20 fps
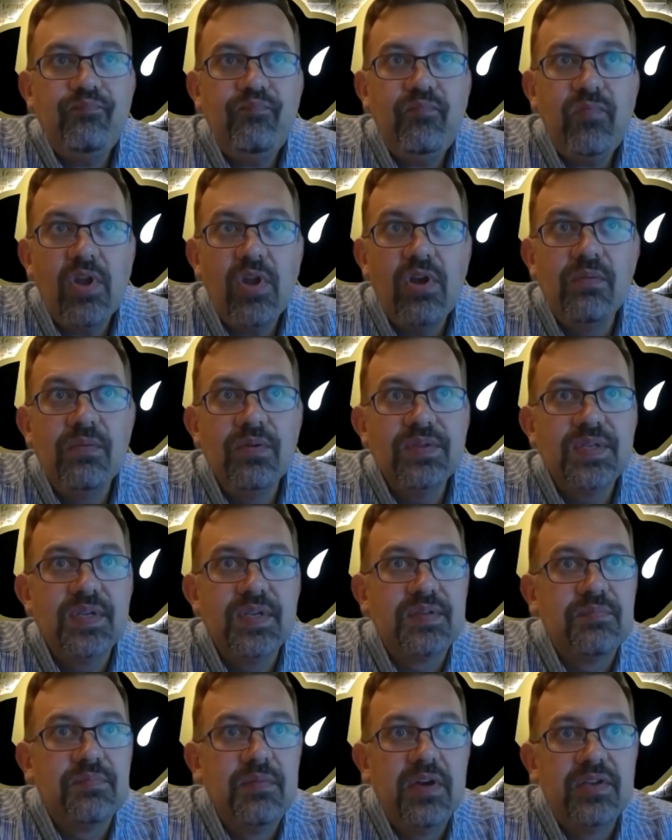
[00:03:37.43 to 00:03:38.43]
almost
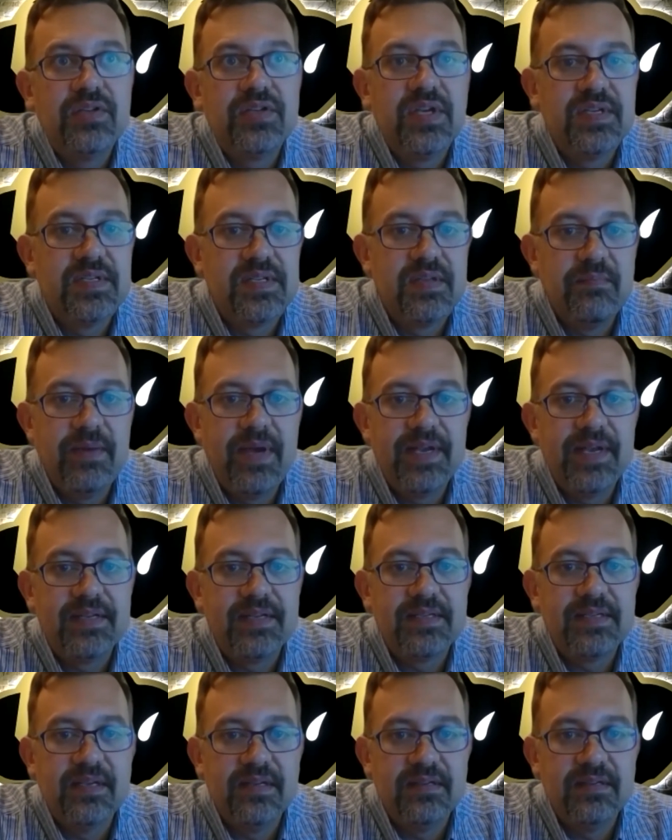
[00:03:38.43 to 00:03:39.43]
as much as the
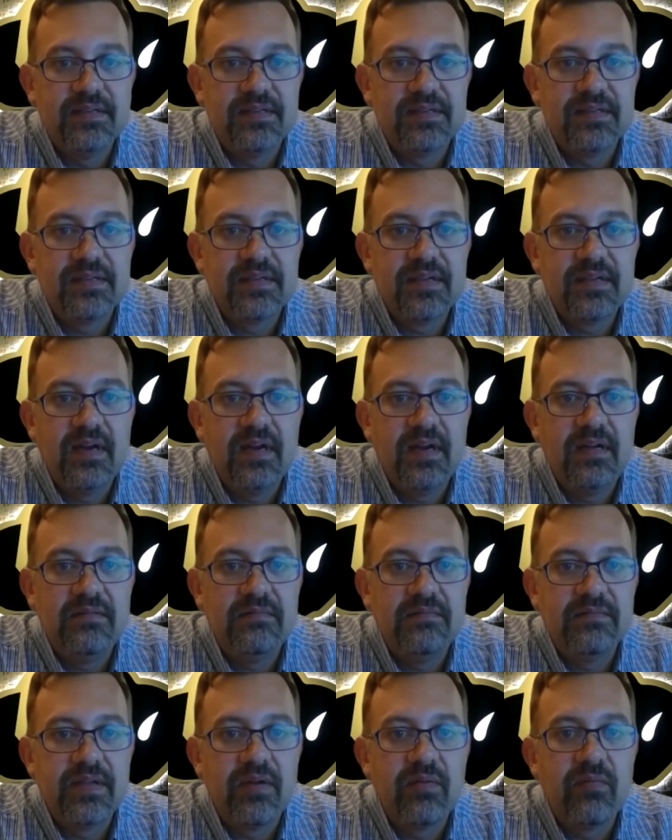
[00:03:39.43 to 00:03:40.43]
medicines
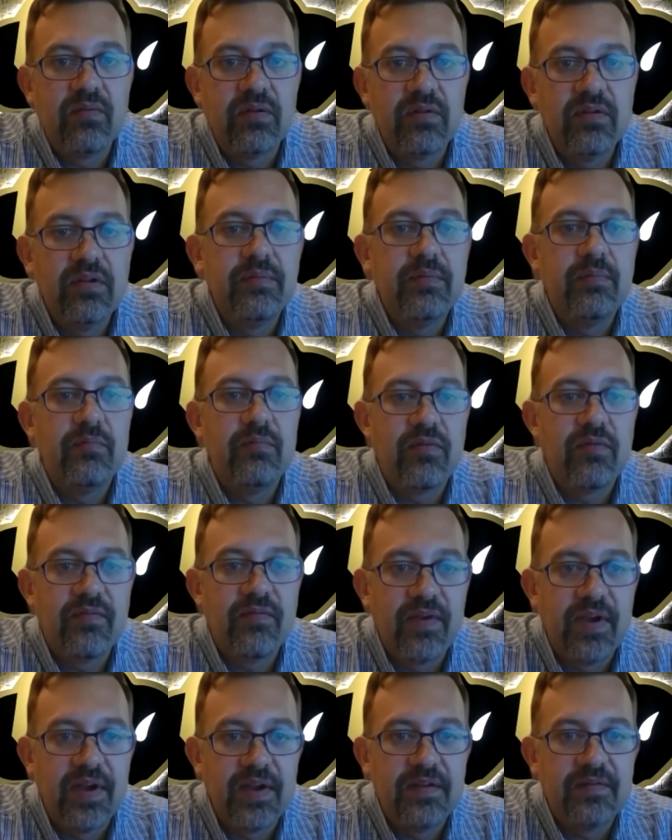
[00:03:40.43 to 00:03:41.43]
that we're a little bit more
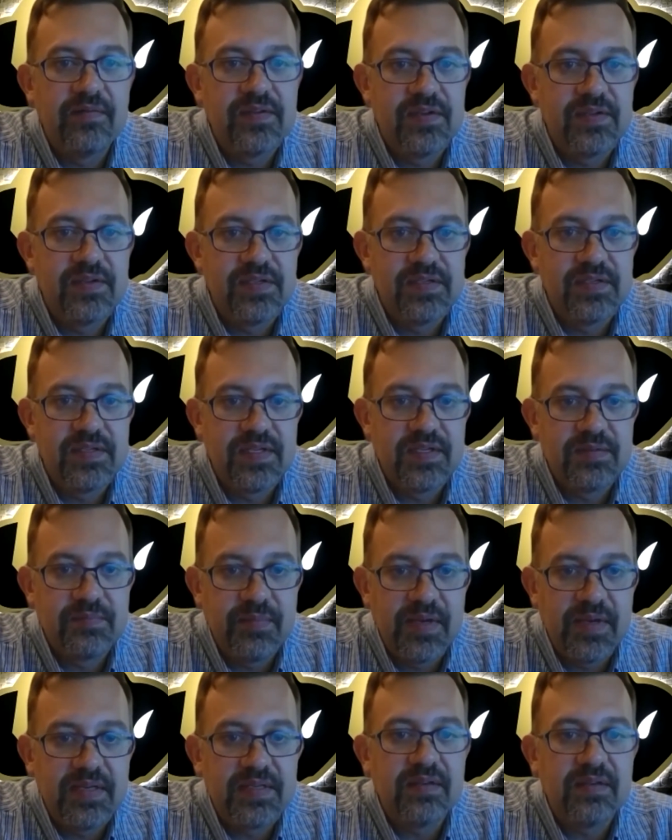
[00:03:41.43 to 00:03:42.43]
afraid of, such as these
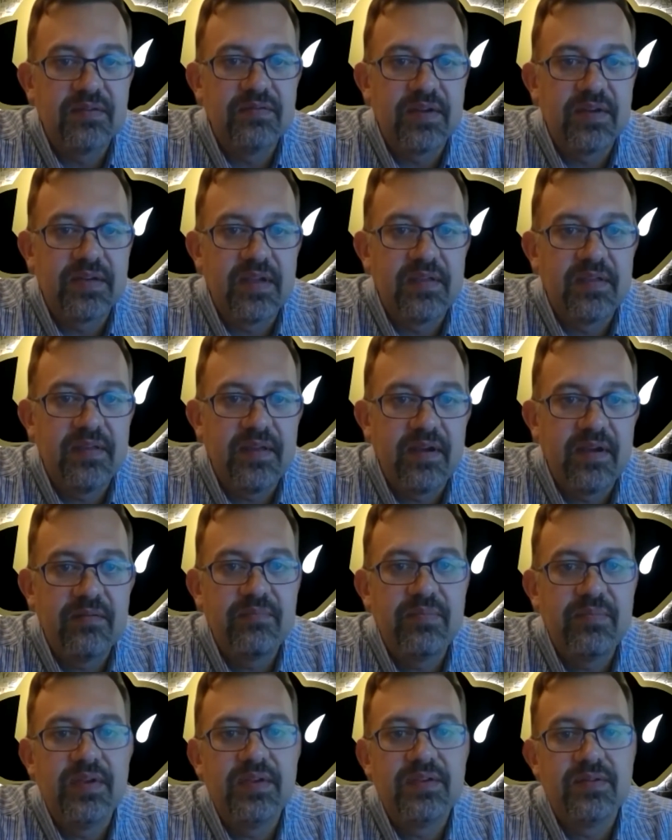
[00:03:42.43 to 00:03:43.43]
B-cell directed
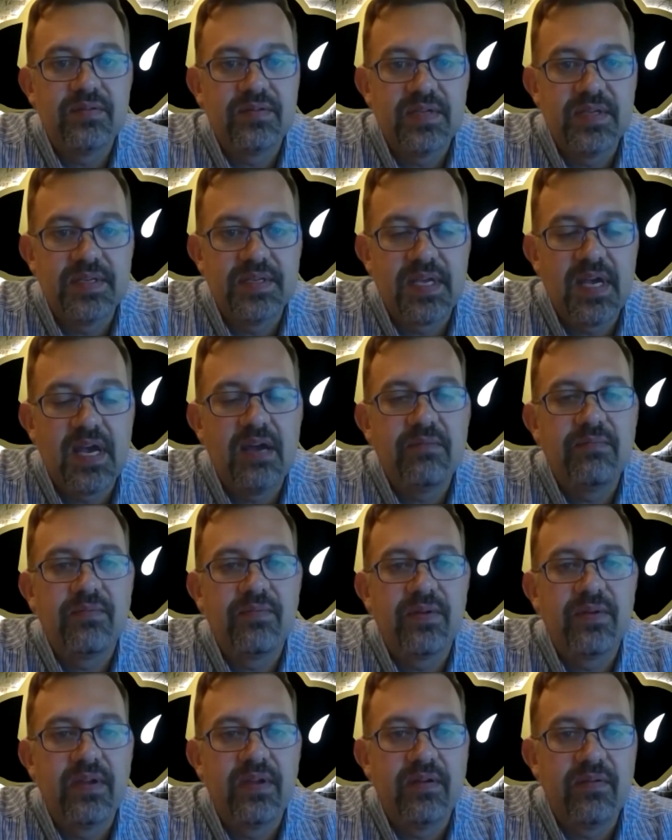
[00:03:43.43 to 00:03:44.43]
therapies or
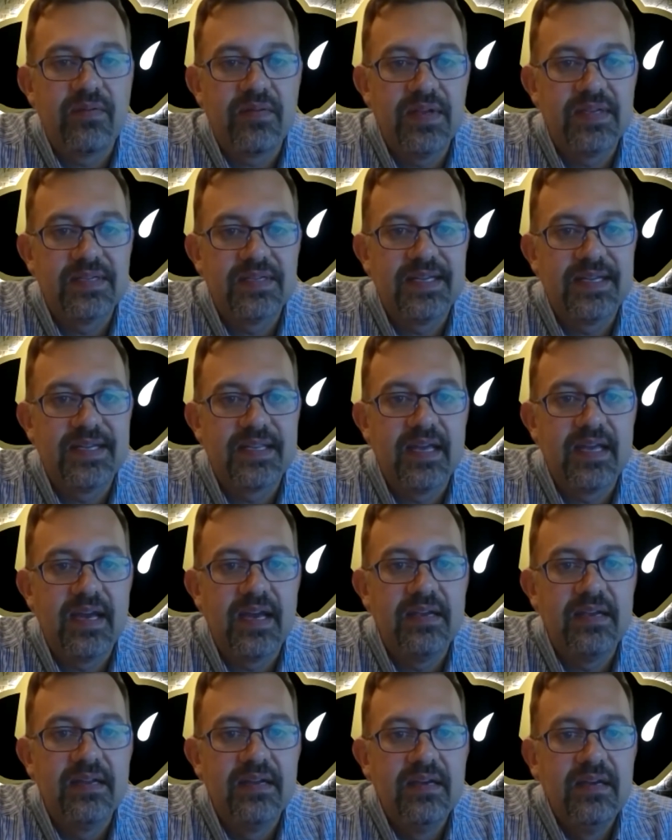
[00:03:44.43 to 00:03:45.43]
Tisabri or things like
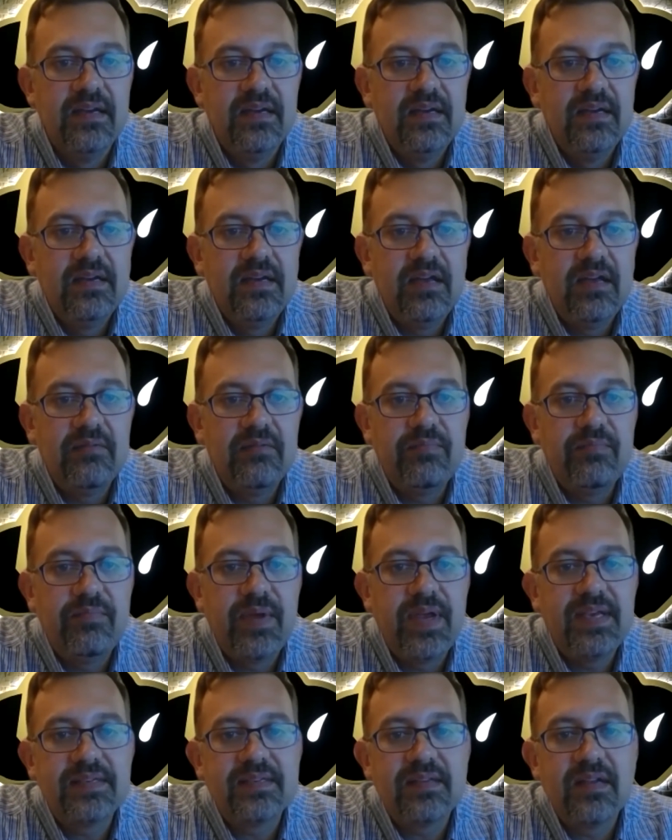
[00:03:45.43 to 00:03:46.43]
that. And
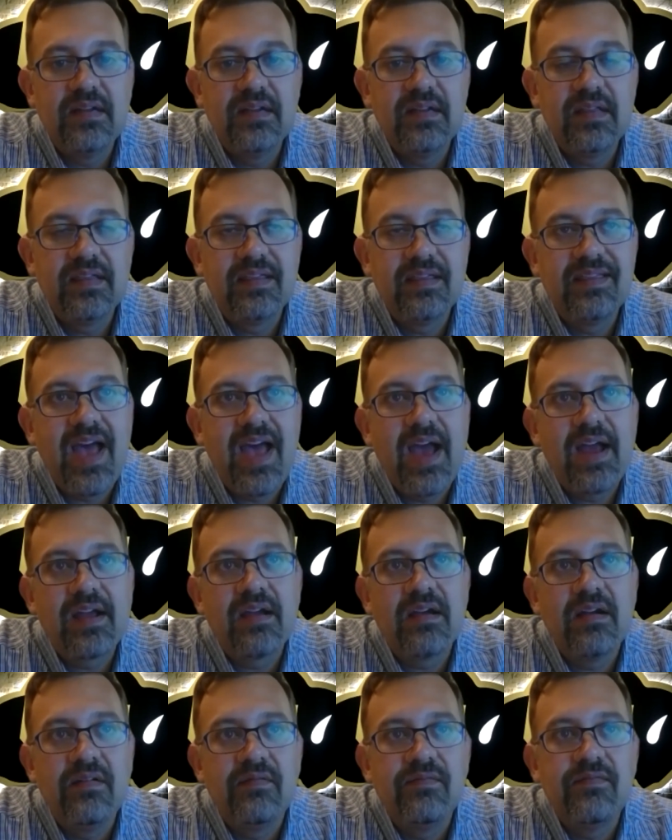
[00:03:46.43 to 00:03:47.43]
based on that
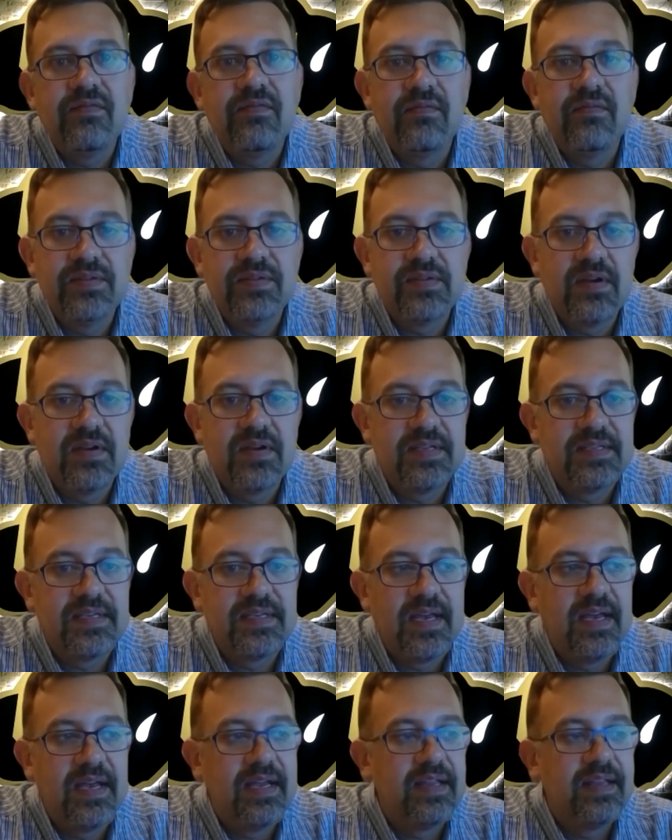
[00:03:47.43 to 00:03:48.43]
comfort, we started
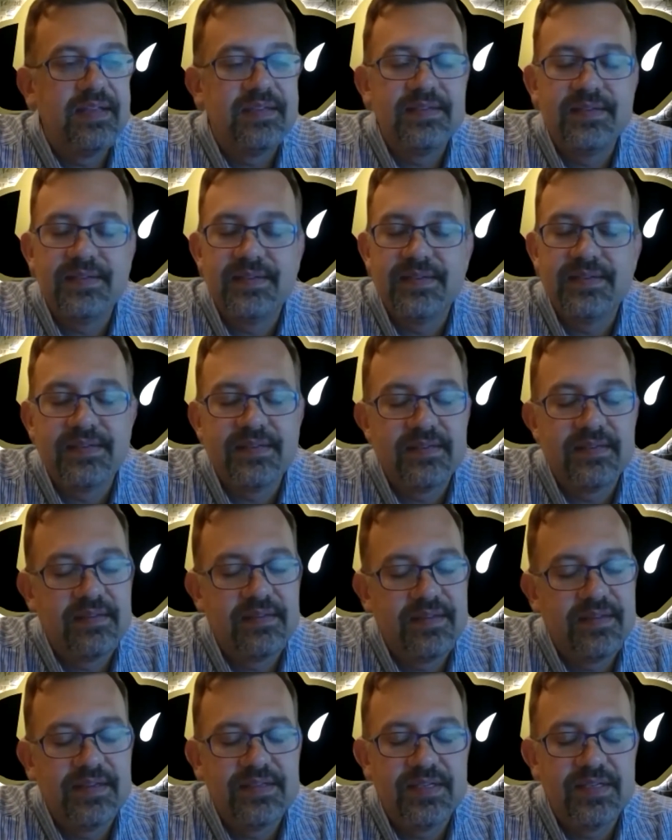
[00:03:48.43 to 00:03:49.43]
saying, let's
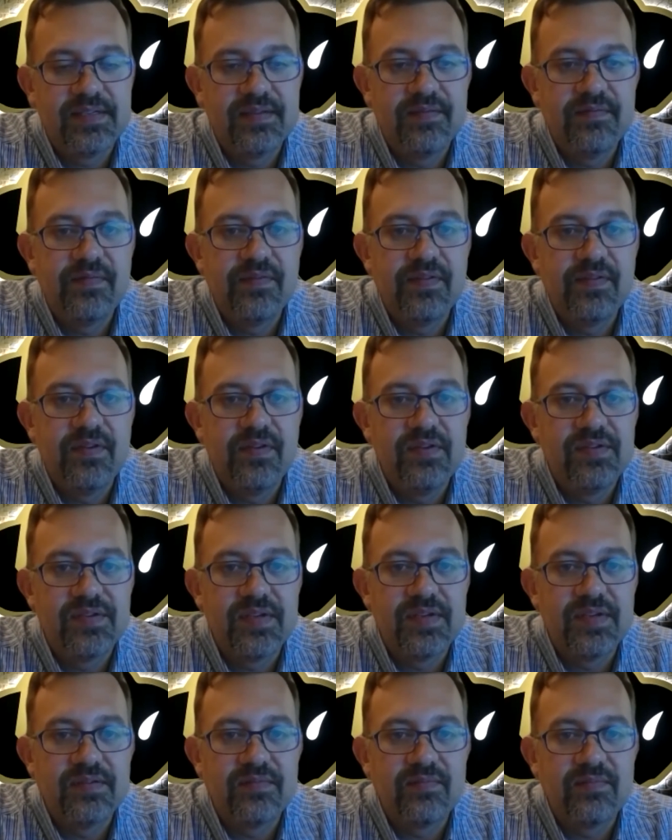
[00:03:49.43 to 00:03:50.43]
just infuse
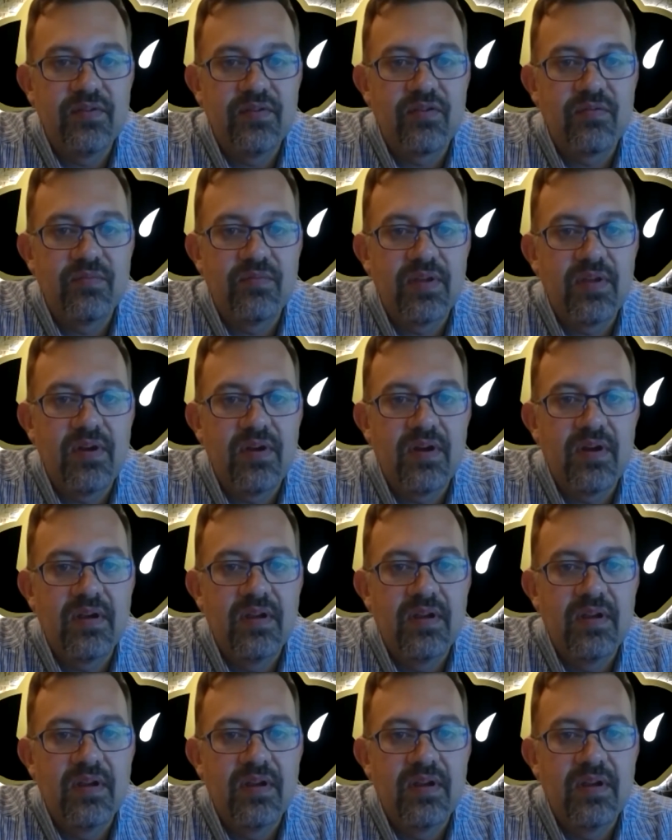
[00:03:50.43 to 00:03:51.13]
as we normally are.